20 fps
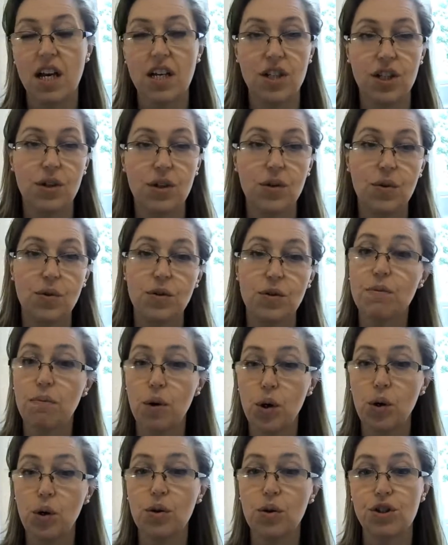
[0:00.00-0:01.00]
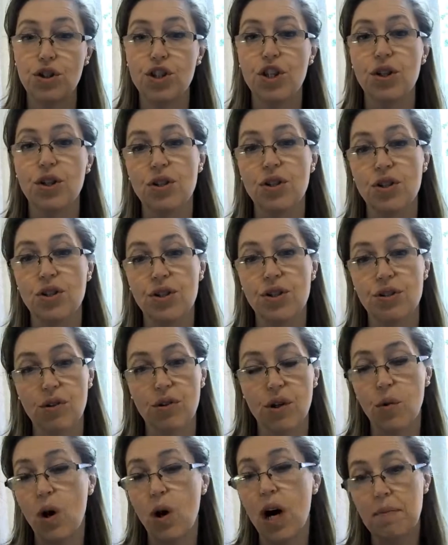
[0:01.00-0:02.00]
to support the students'
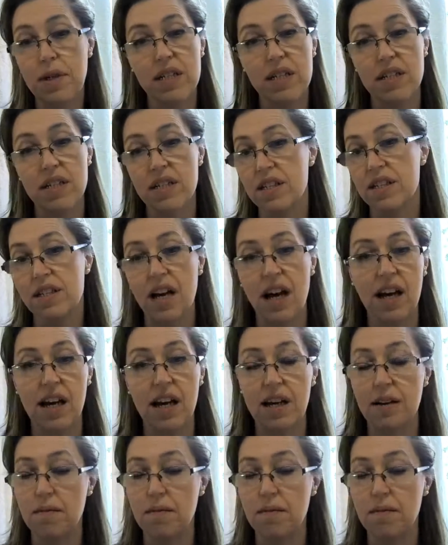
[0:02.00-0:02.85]
requirements